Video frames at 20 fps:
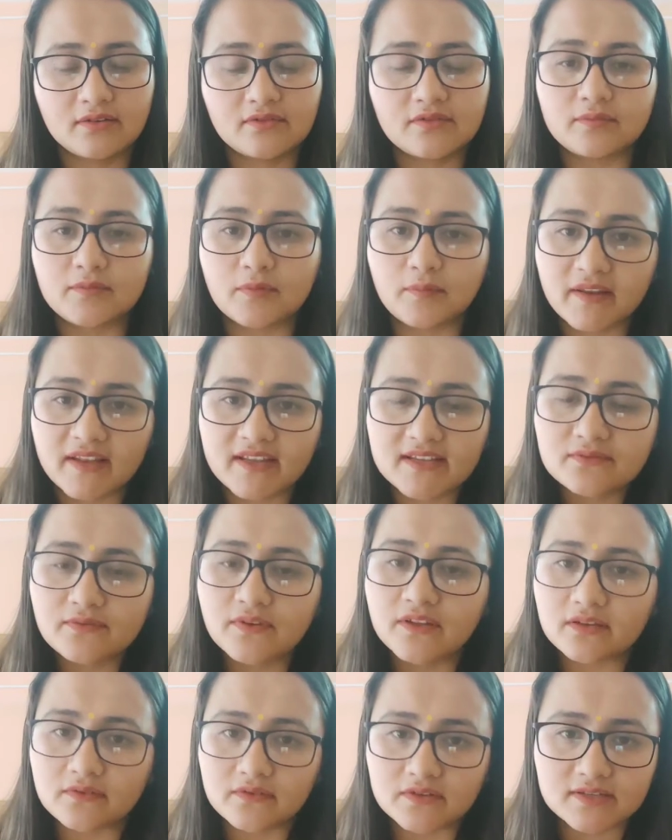From the place
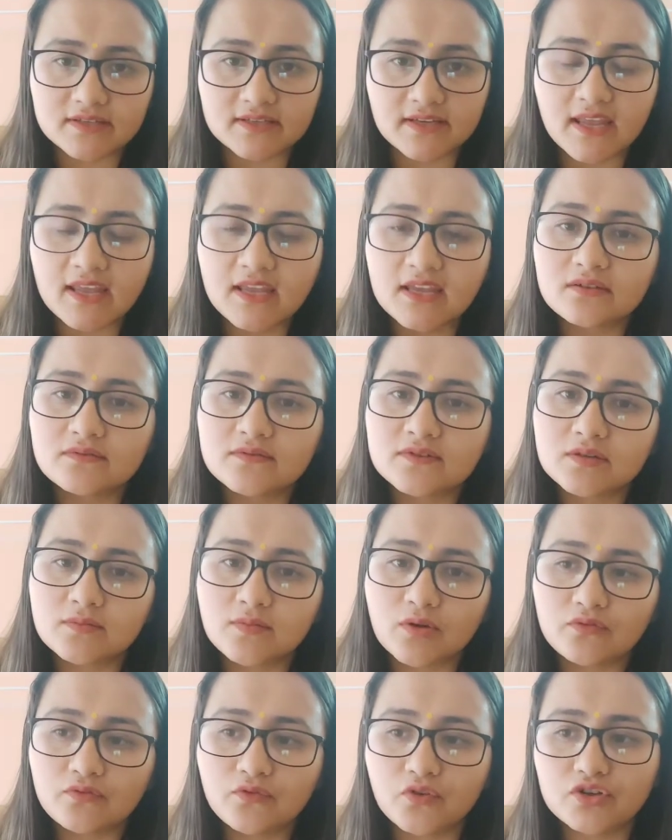where they were staying, it was
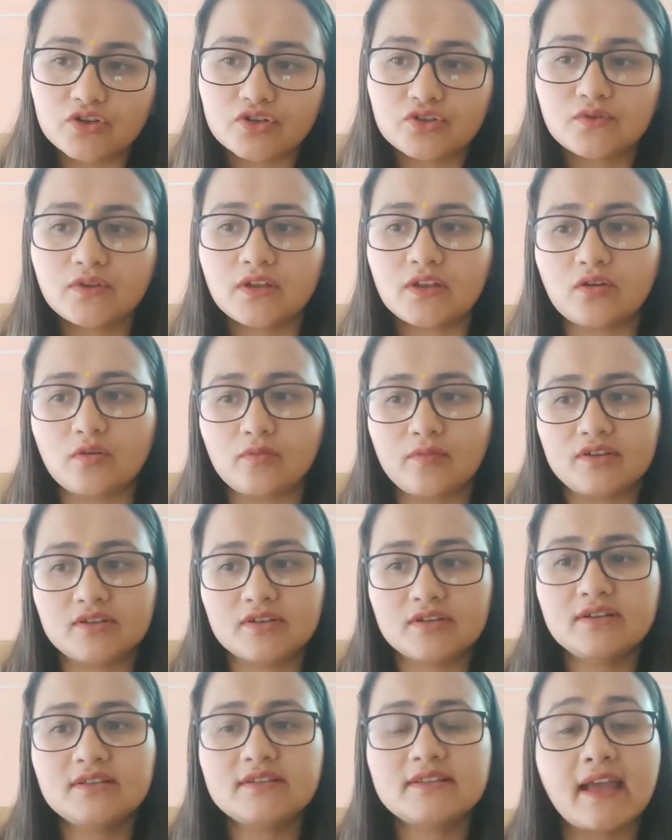about 42
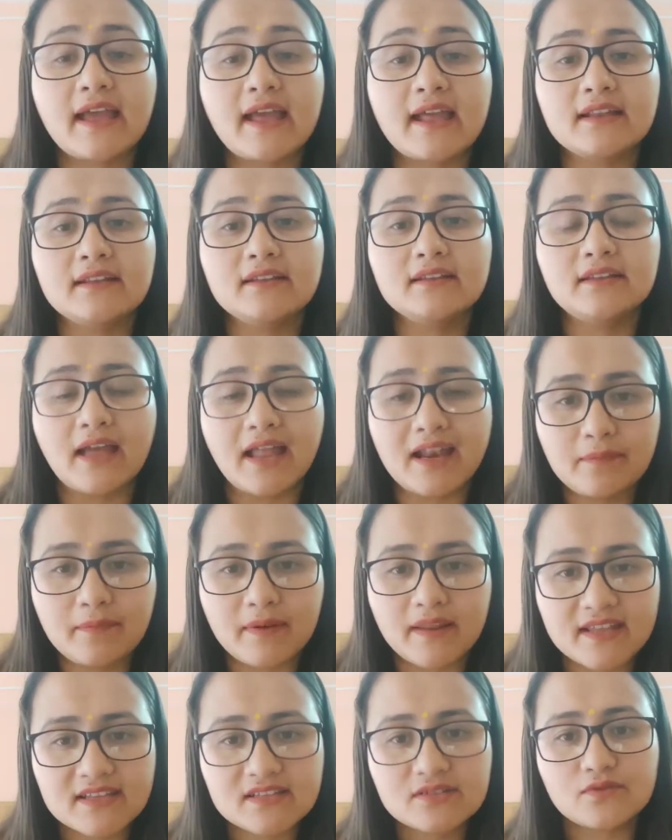kilometers and that
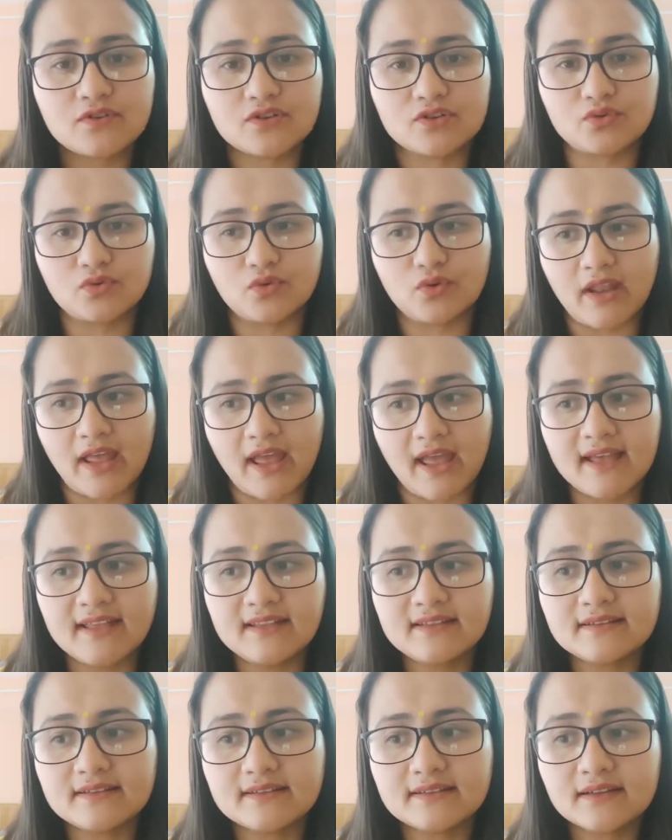place was known
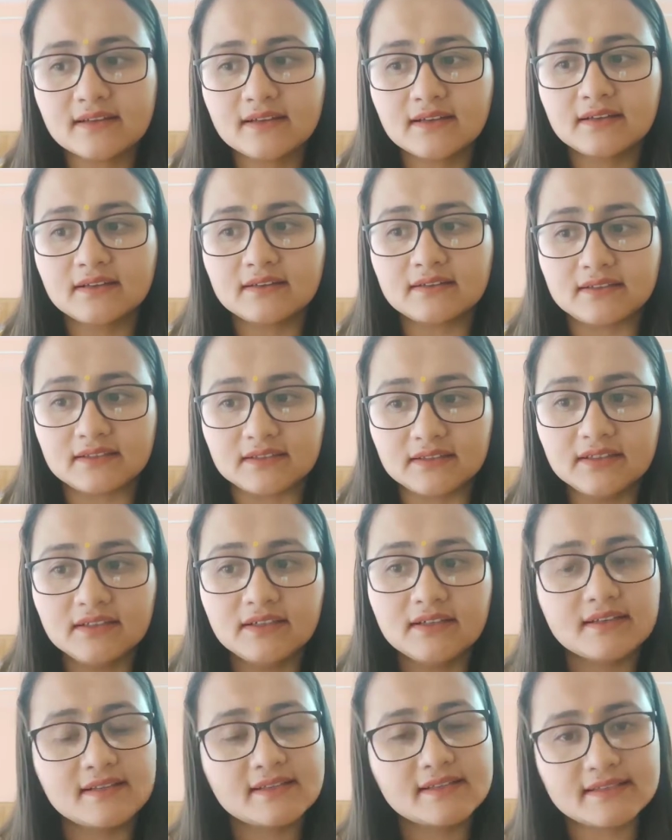as the
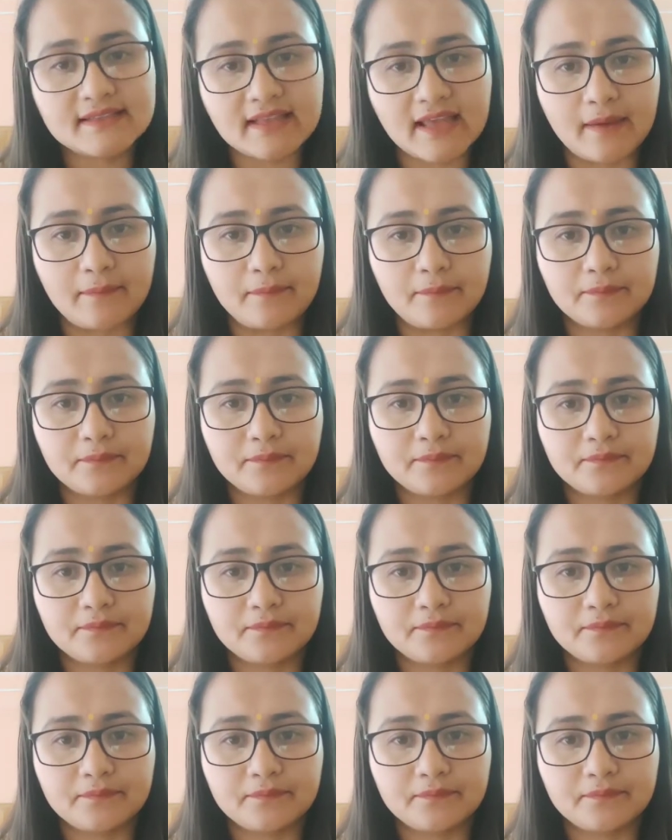Sam.